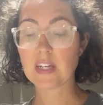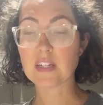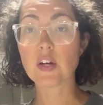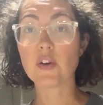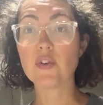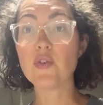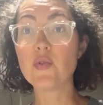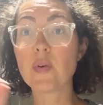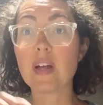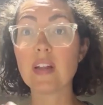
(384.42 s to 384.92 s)
so
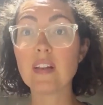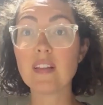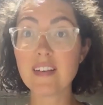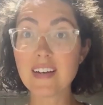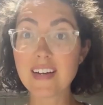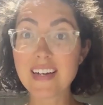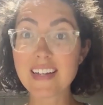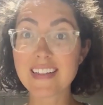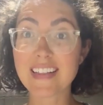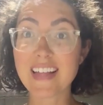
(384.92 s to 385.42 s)
you can
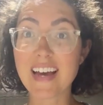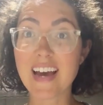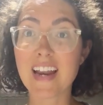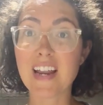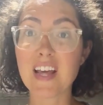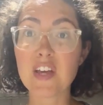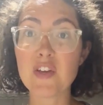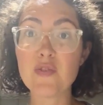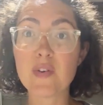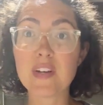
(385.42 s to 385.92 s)
look at that
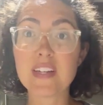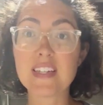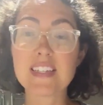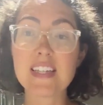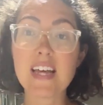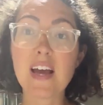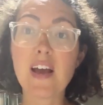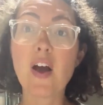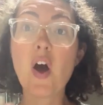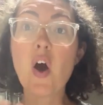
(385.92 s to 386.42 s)
and you can
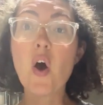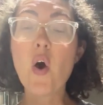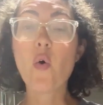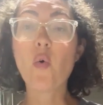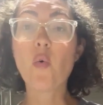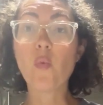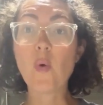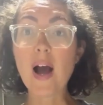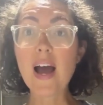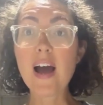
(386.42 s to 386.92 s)
say,
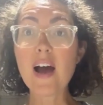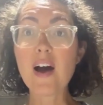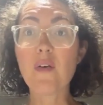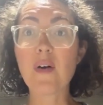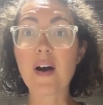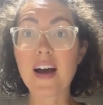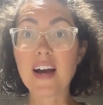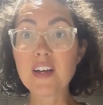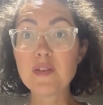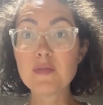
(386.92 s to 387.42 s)
wow,
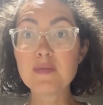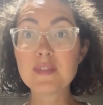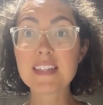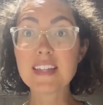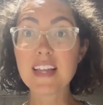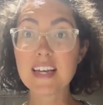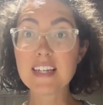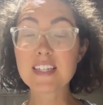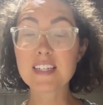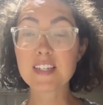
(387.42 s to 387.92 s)
I use
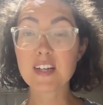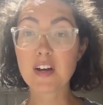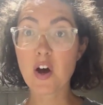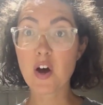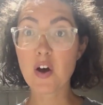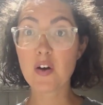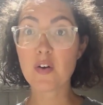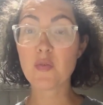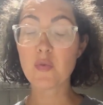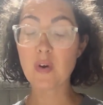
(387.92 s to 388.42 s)
less
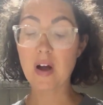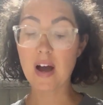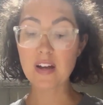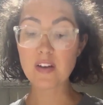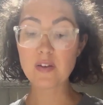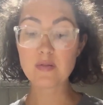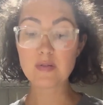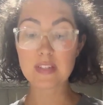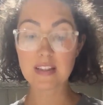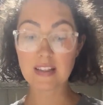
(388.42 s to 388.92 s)

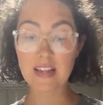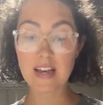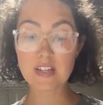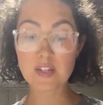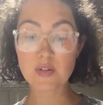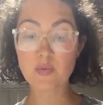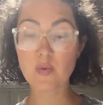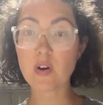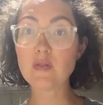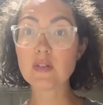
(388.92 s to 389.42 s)

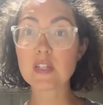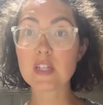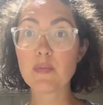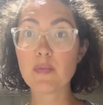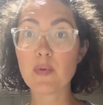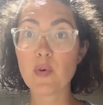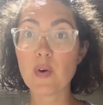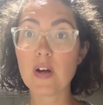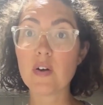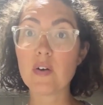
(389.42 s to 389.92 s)

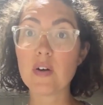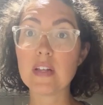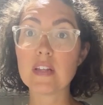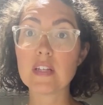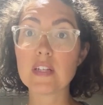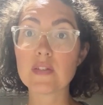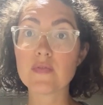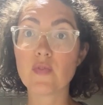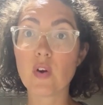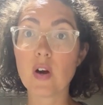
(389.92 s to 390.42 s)
rosehip oil in
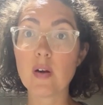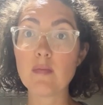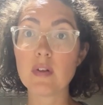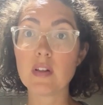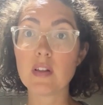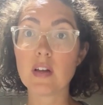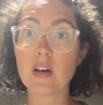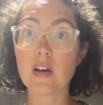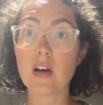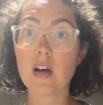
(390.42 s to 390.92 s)
this
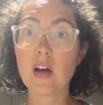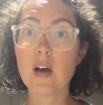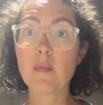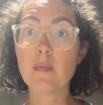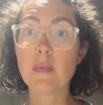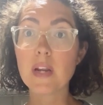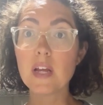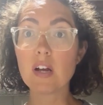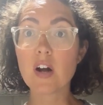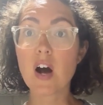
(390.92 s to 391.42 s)
formula,
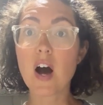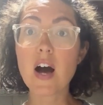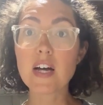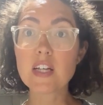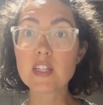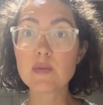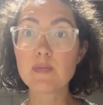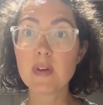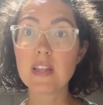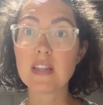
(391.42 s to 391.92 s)
but it
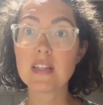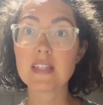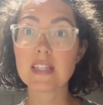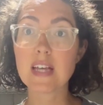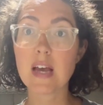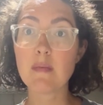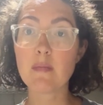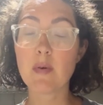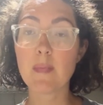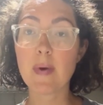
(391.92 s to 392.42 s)
cost me the
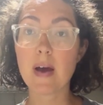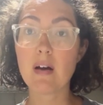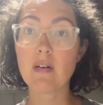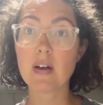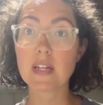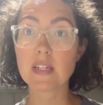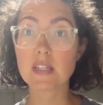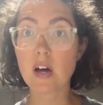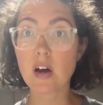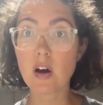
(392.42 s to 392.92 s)
same amount
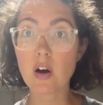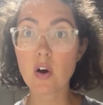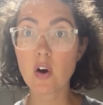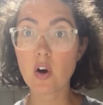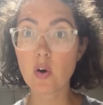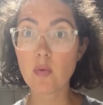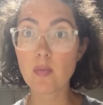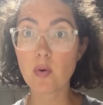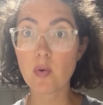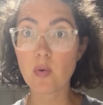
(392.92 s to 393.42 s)
as the
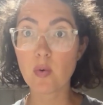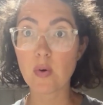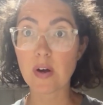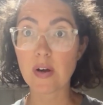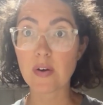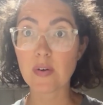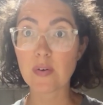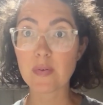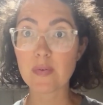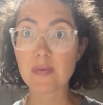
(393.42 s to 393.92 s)
jojoba
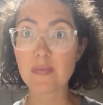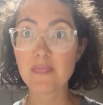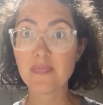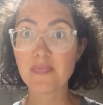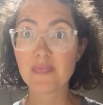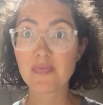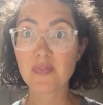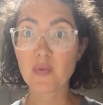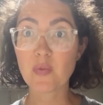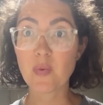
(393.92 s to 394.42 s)
oil,
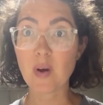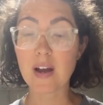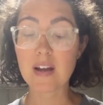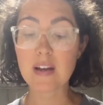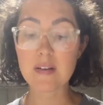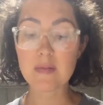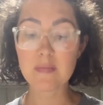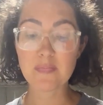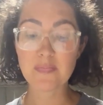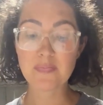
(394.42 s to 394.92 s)

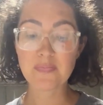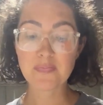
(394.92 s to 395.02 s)
right?